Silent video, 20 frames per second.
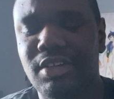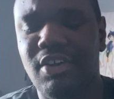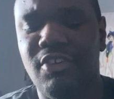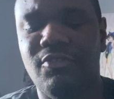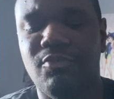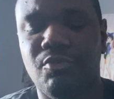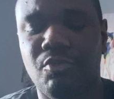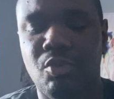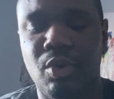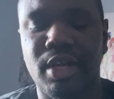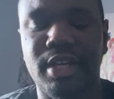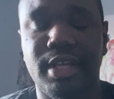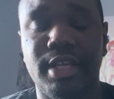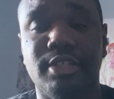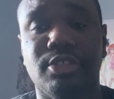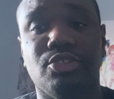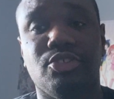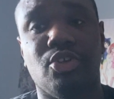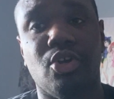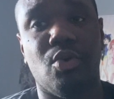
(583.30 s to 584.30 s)
of what
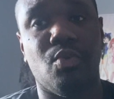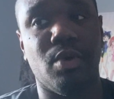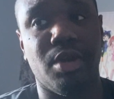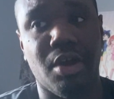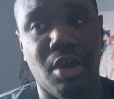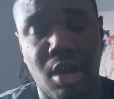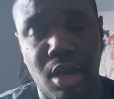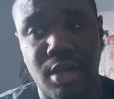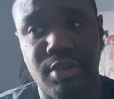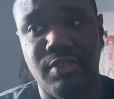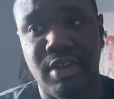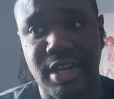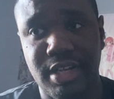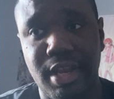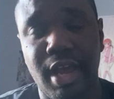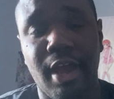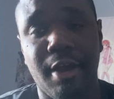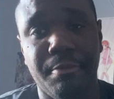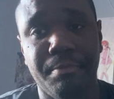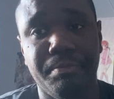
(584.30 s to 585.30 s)
is going on right
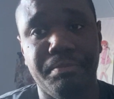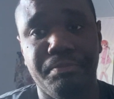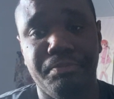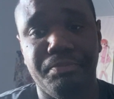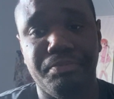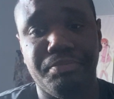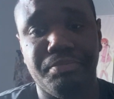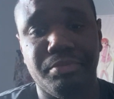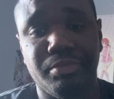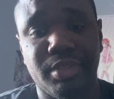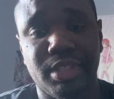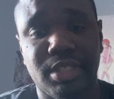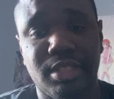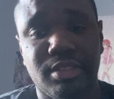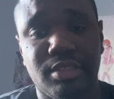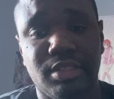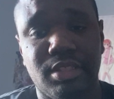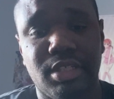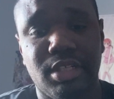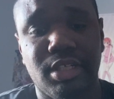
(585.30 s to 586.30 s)
now.
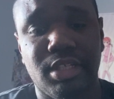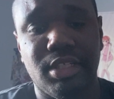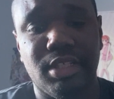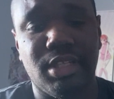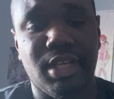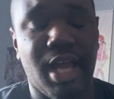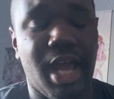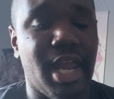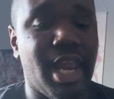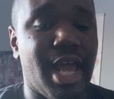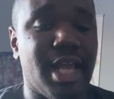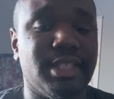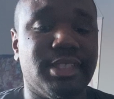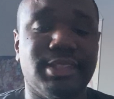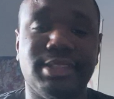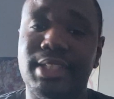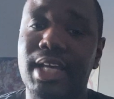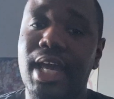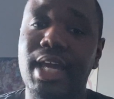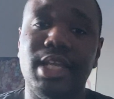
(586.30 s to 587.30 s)
And I
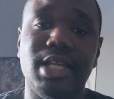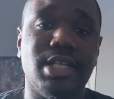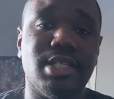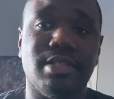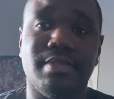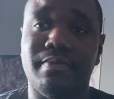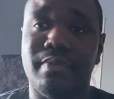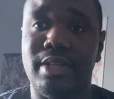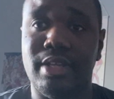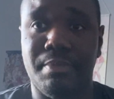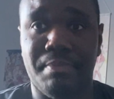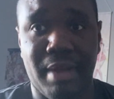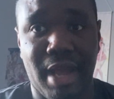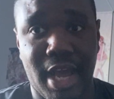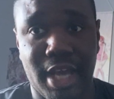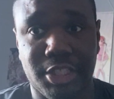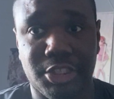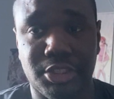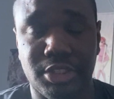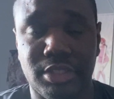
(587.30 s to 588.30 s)
say this with a
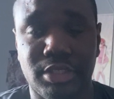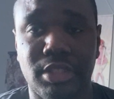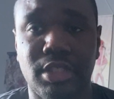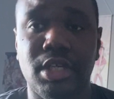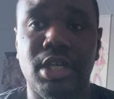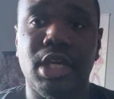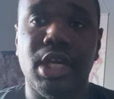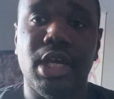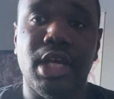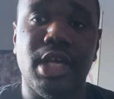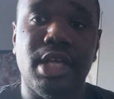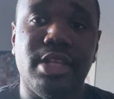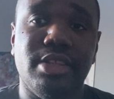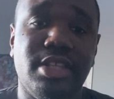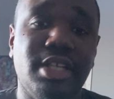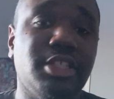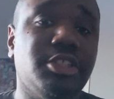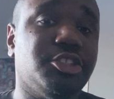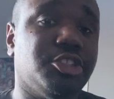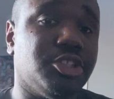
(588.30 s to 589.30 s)
passion.
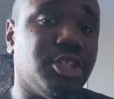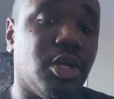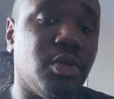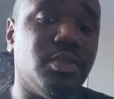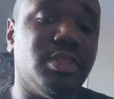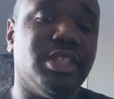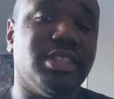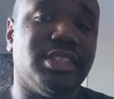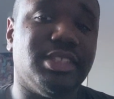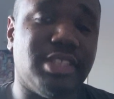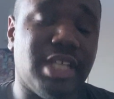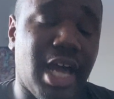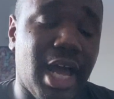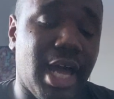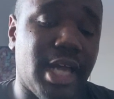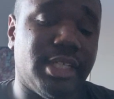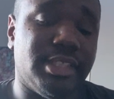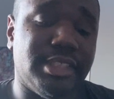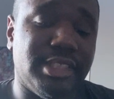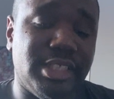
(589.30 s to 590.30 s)
This show does
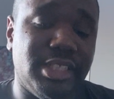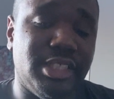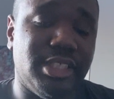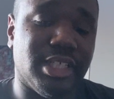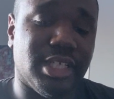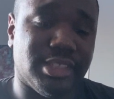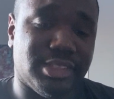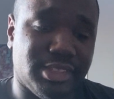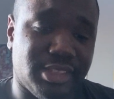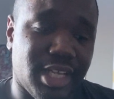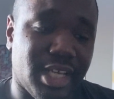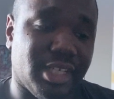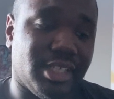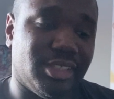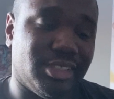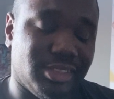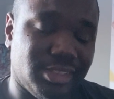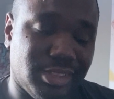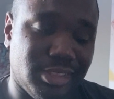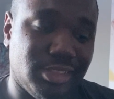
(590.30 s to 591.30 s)
not need a
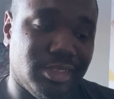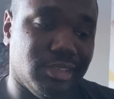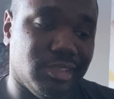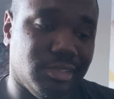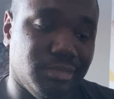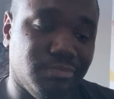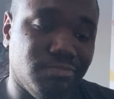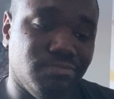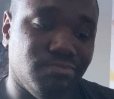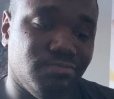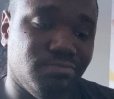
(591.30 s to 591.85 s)
second season.